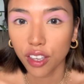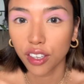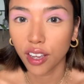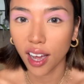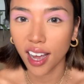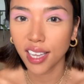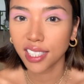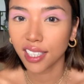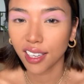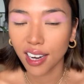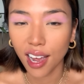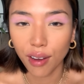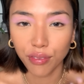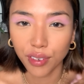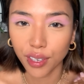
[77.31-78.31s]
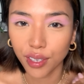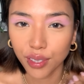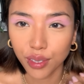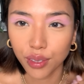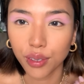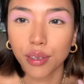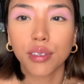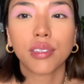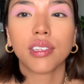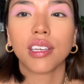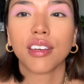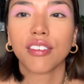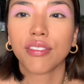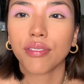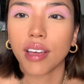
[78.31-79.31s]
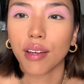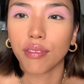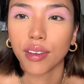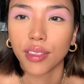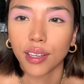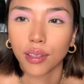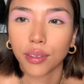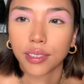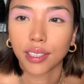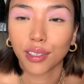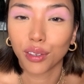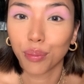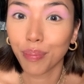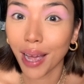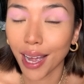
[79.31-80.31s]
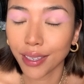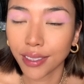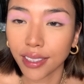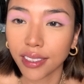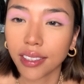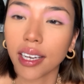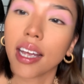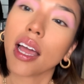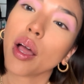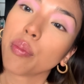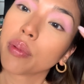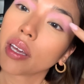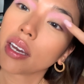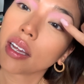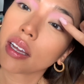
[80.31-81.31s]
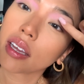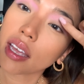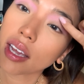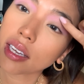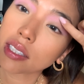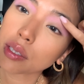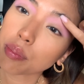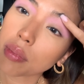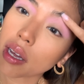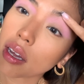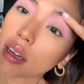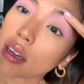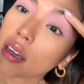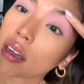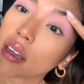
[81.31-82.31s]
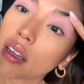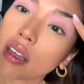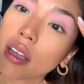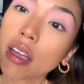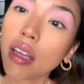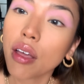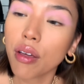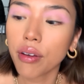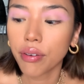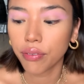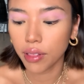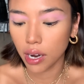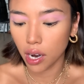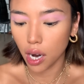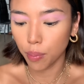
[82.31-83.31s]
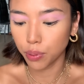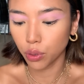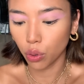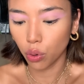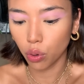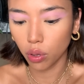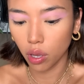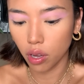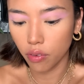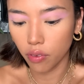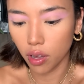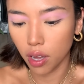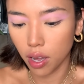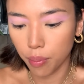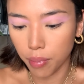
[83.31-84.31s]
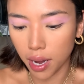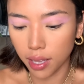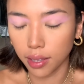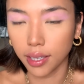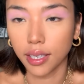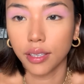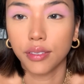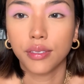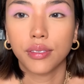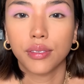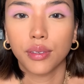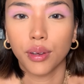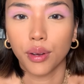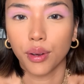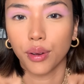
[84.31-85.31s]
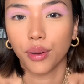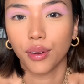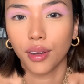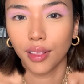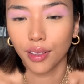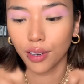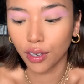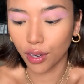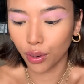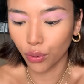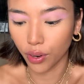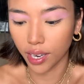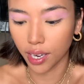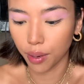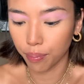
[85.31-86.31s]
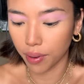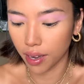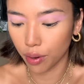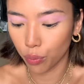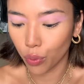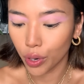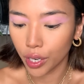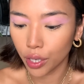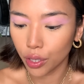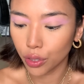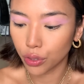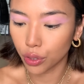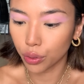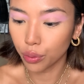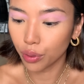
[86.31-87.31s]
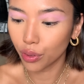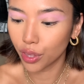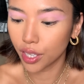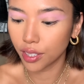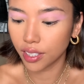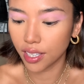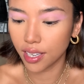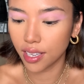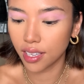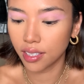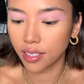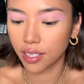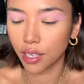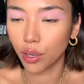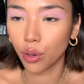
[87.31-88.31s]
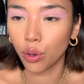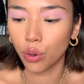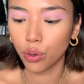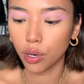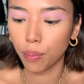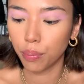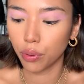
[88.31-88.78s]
You guys are gonna have to excuse if everything looks a little patchy today. I'm getting eczema flare-ups all over my lids, so a little annoying, but what can you do? This is the Huda